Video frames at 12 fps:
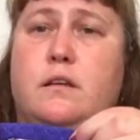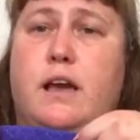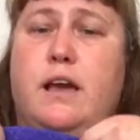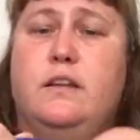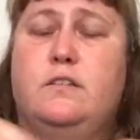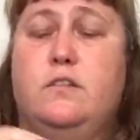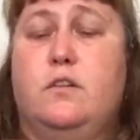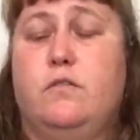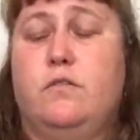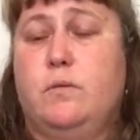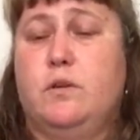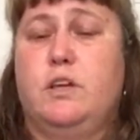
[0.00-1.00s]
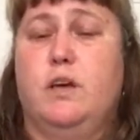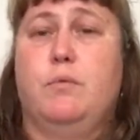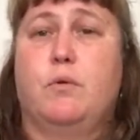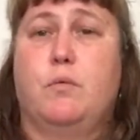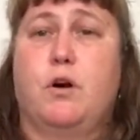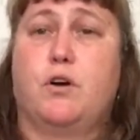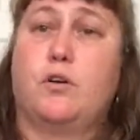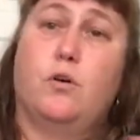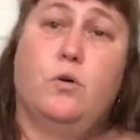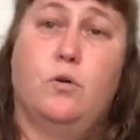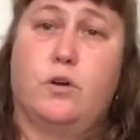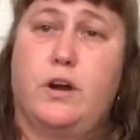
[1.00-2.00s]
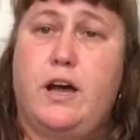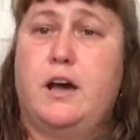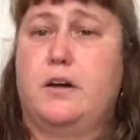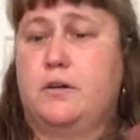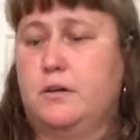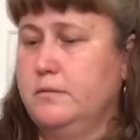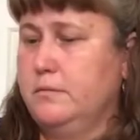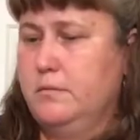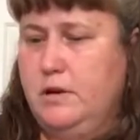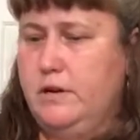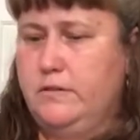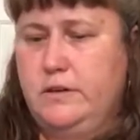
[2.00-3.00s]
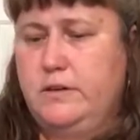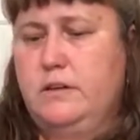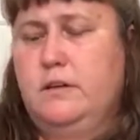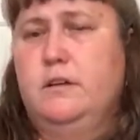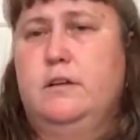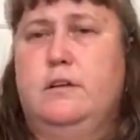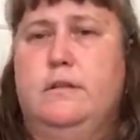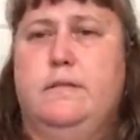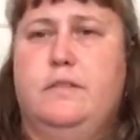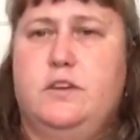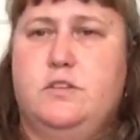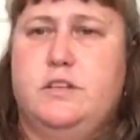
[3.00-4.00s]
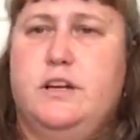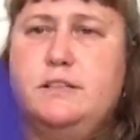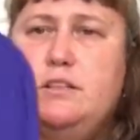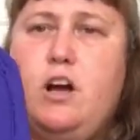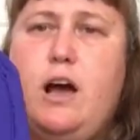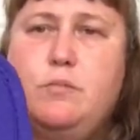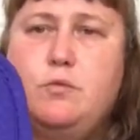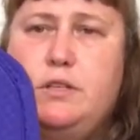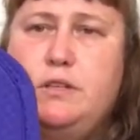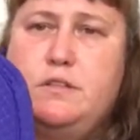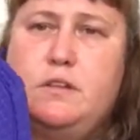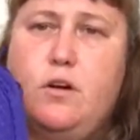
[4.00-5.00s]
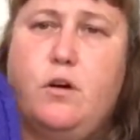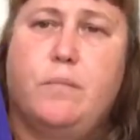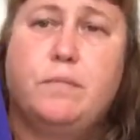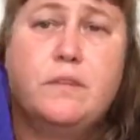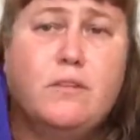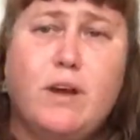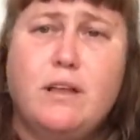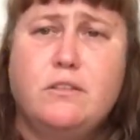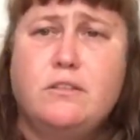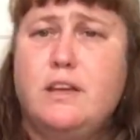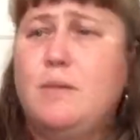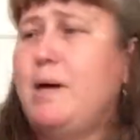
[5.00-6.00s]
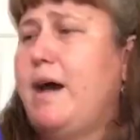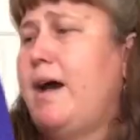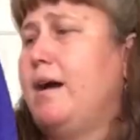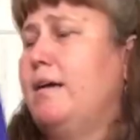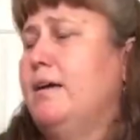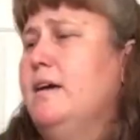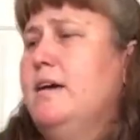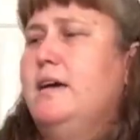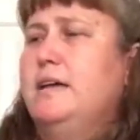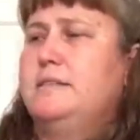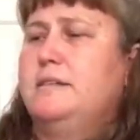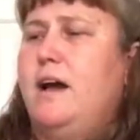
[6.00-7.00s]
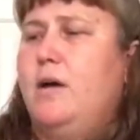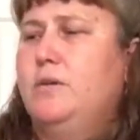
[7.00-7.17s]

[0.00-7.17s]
And so if you want to keep your water cold or hot or whatever, there's a nice little option. So great little day pack. It's, I